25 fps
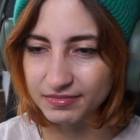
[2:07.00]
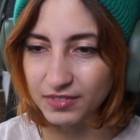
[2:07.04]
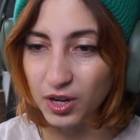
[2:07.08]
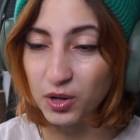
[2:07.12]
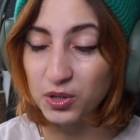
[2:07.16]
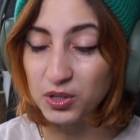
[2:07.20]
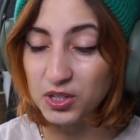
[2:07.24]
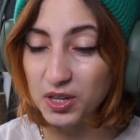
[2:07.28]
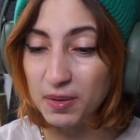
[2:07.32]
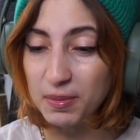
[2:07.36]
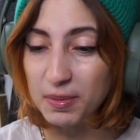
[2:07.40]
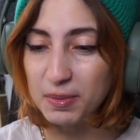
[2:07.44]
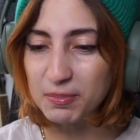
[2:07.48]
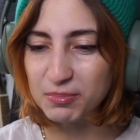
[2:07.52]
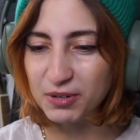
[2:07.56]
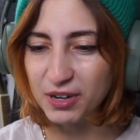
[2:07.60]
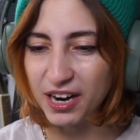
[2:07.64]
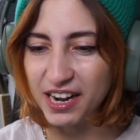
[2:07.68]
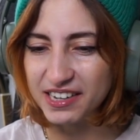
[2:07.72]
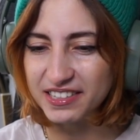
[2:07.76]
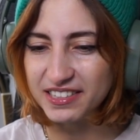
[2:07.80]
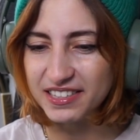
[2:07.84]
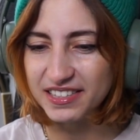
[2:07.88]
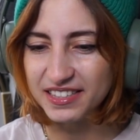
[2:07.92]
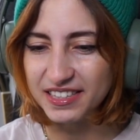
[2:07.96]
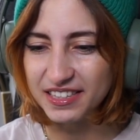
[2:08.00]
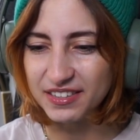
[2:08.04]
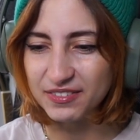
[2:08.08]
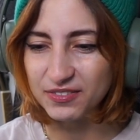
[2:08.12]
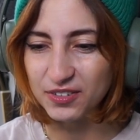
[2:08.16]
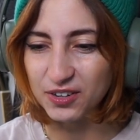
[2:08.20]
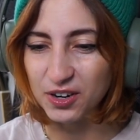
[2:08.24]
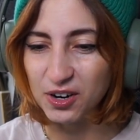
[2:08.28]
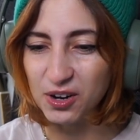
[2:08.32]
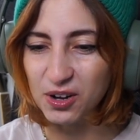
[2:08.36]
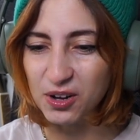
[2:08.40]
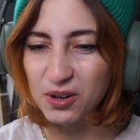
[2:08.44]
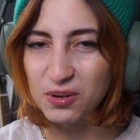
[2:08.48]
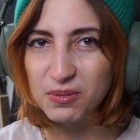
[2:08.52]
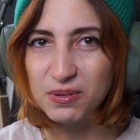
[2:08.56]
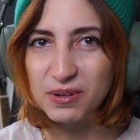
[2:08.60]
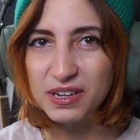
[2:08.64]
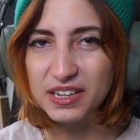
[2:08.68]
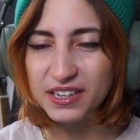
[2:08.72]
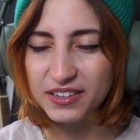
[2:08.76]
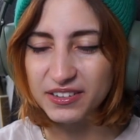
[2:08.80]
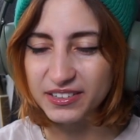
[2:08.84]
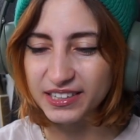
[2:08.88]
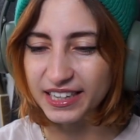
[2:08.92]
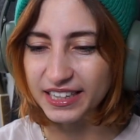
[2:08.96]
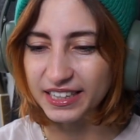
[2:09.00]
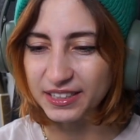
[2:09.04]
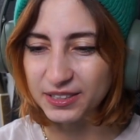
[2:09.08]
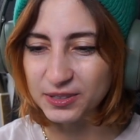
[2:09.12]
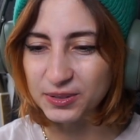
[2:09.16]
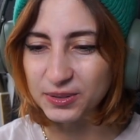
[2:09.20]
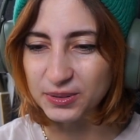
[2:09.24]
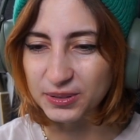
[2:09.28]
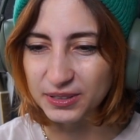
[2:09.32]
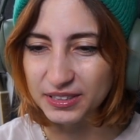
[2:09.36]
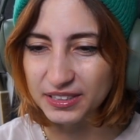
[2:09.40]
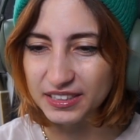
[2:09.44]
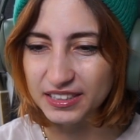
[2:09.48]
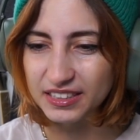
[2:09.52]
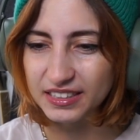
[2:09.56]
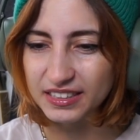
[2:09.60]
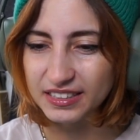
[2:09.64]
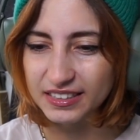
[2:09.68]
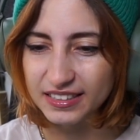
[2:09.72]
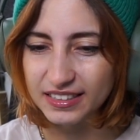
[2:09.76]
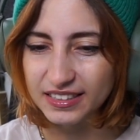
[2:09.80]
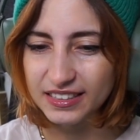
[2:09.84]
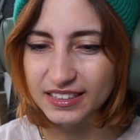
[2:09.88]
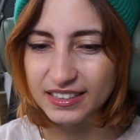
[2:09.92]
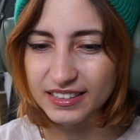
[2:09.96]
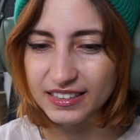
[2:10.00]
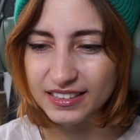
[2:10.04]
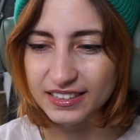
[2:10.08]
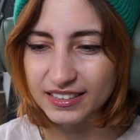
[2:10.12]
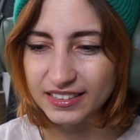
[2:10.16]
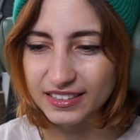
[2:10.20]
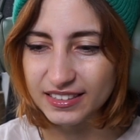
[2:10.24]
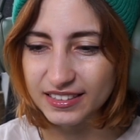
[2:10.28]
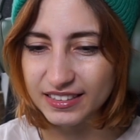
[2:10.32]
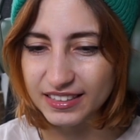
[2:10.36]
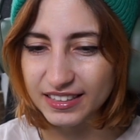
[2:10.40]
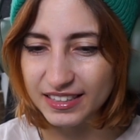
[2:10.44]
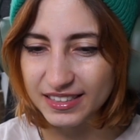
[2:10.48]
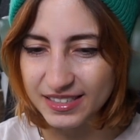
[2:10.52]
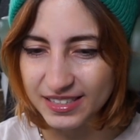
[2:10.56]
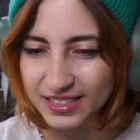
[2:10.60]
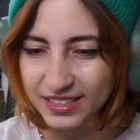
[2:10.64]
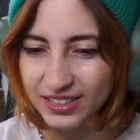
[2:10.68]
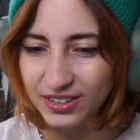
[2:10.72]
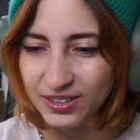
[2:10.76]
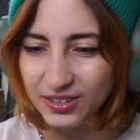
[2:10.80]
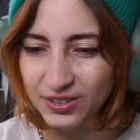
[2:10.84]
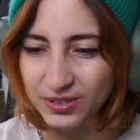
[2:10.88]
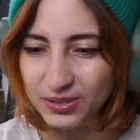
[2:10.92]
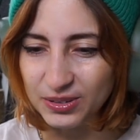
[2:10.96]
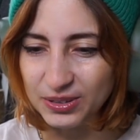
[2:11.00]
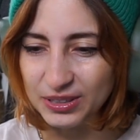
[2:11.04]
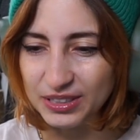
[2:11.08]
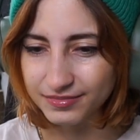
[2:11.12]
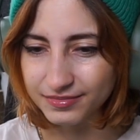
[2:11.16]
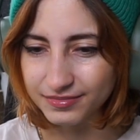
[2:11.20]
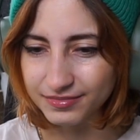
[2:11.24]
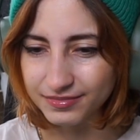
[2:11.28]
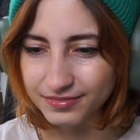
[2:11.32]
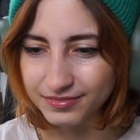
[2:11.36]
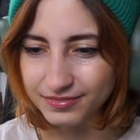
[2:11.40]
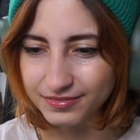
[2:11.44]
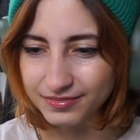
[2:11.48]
they've been practicing for a whole week. Okay, cool. Let's go. Hi,